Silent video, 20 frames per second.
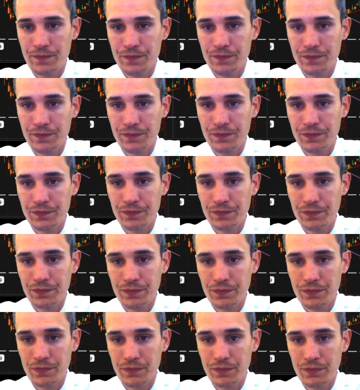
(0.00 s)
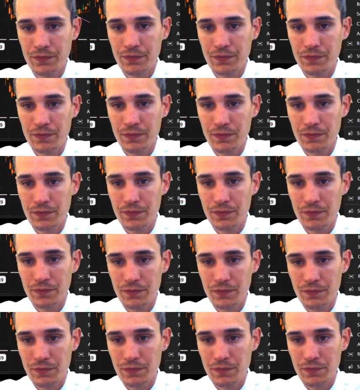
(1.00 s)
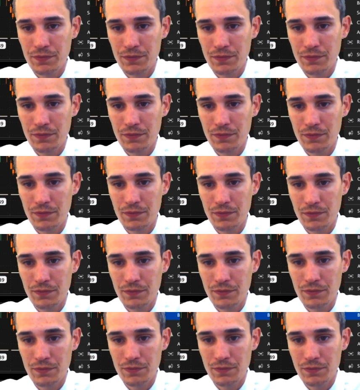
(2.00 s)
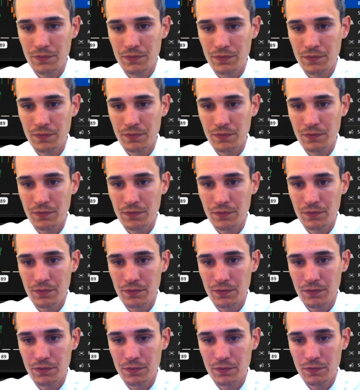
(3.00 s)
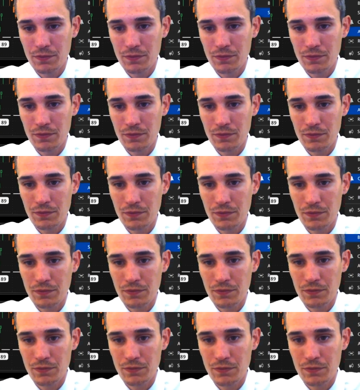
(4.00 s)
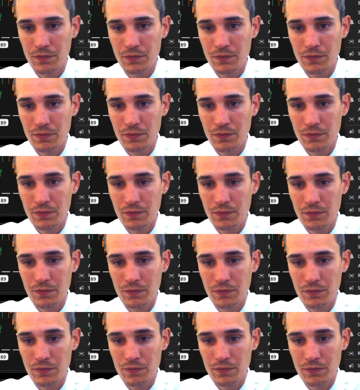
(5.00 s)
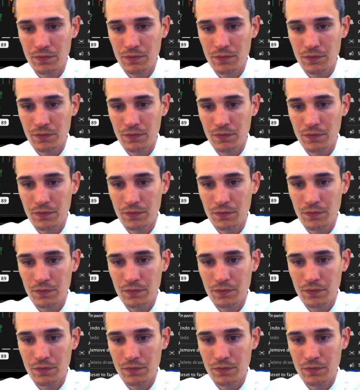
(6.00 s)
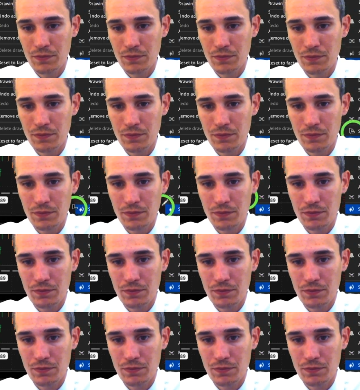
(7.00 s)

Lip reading: (silence)